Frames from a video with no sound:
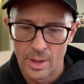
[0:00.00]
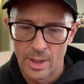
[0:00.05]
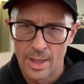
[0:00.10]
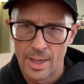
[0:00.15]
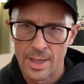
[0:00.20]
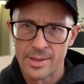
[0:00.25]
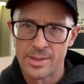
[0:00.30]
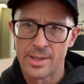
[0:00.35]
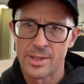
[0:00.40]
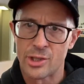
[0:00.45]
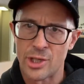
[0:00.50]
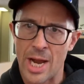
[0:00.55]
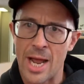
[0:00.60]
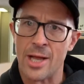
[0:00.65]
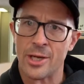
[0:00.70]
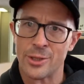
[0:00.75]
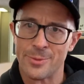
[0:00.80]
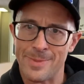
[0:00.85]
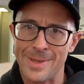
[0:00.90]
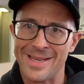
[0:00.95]
And the
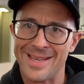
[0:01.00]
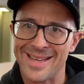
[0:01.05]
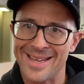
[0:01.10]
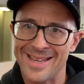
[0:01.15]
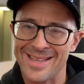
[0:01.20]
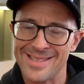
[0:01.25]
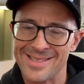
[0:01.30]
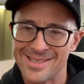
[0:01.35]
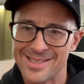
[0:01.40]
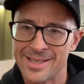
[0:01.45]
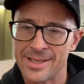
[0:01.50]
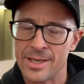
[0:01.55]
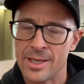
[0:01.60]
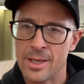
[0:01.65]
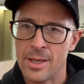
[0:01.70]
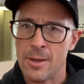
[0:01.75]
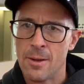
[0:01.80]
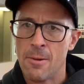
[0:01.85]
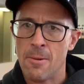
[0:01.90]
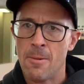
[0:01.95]
challenge begins, and
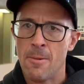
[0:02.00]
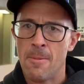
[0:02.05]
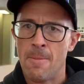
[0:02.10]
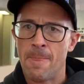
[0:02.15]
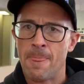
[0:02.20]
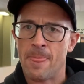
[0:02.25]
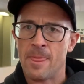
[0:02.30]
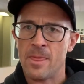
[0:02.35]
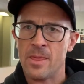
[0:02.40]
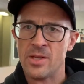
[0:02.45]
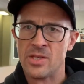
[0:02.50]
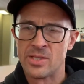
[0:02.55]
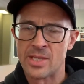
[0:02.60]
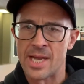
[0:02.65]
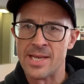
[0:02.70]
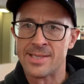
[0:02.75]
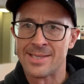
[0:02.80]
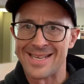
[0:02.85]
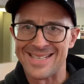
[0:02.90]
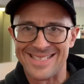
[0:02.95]
the
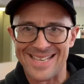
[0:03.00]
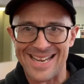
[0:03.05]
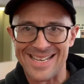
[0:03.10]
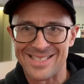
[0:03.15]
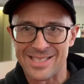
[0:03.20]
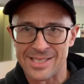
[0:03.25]
sensei takes a